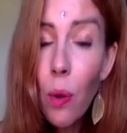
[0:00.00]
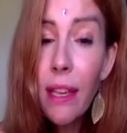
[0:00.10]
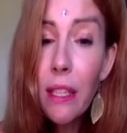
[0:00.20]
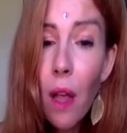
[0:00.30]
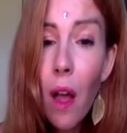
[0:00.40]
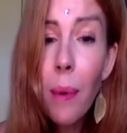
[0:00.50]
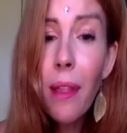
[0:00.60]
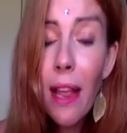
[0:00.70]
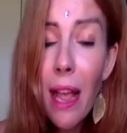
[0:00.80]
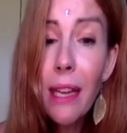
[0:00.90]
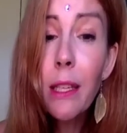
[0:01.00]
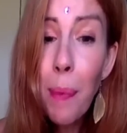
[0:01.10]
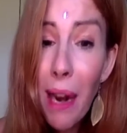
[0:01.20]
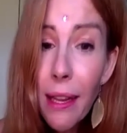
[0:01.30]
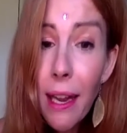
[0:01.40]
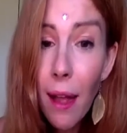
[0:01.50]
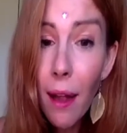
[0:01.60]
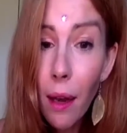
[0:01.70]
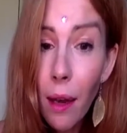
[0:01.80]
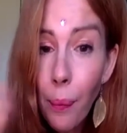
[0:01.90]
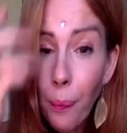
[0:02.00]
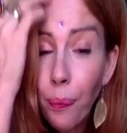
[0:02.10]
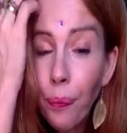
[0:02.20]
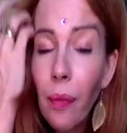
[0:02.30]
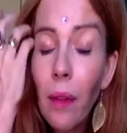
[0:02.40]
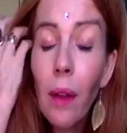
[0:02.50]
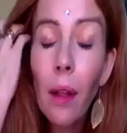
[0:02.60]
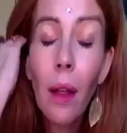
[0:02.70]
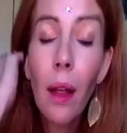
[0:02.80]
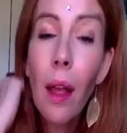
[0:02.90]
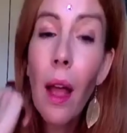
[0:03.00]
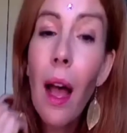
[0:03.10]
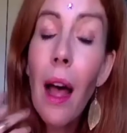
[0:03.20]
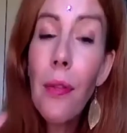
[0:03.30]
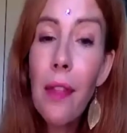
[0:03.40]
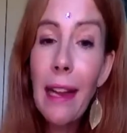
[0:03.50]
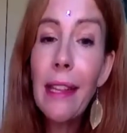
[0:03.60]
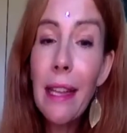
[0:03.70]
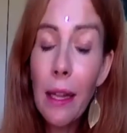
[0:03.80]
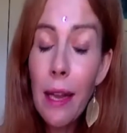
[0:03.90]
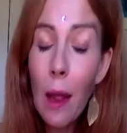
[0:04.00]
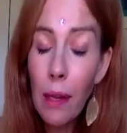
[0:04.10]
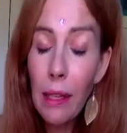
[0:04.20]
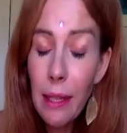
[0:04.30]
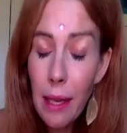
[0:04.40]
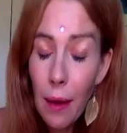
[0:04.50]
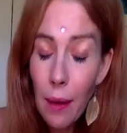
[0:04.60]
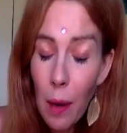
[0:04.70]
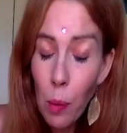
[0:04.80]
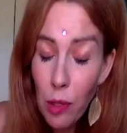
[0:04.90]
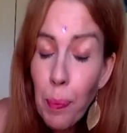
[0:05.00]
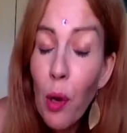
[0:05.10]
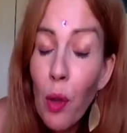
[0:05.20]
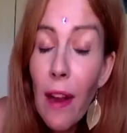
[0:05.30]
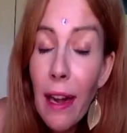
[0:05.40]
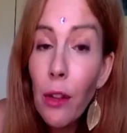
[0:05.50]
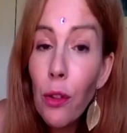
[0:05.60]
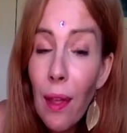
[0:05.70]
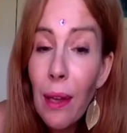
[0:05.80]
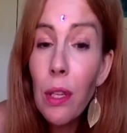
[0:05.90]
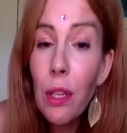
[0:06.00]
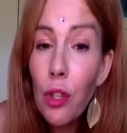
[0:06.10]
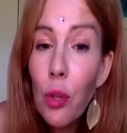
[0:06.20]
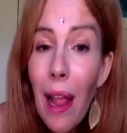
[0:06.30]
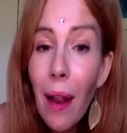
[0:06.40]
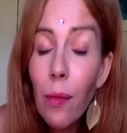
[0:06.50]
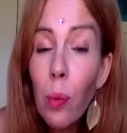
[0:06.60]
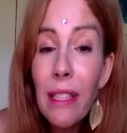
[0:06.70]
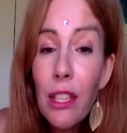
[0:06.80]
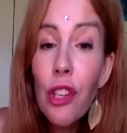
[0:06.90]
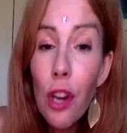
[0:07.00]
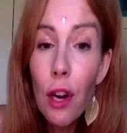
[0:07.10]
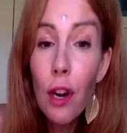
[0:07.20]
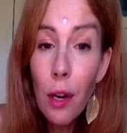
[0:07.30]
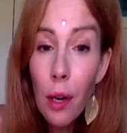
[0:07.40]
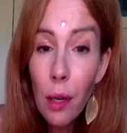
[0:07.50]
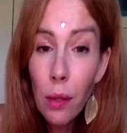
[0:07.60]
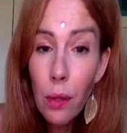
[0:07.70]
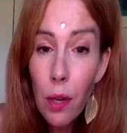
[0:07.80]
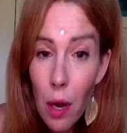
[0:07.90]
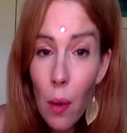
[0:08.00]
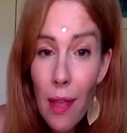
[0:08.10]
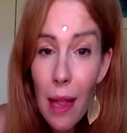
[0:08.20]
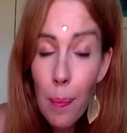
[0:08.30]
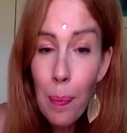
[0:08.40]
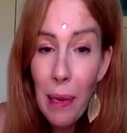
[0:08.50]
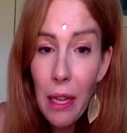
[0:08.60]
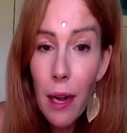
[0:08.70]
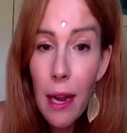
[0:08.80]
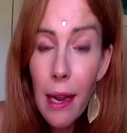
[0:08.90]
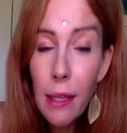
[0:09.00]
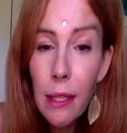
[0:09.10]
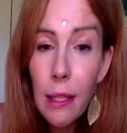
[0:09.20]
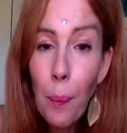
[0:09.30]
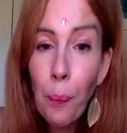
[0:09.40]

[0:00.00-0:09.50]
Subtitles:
discovered the God's particle. And it was proven in 2012 with CERN. Do you know that, Peter Higgs?